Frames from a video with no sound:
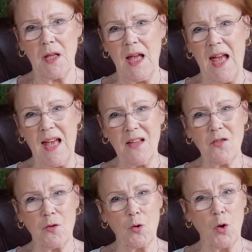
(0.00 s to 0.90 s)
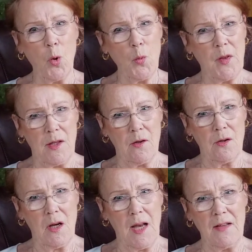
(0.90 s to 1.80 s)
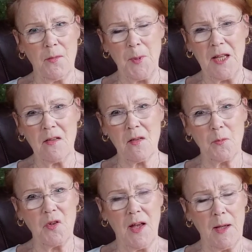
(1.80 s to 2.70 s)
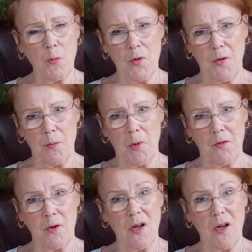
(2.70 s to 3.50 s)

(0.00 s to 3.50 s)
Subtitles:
has to go there and spend some time with her mother,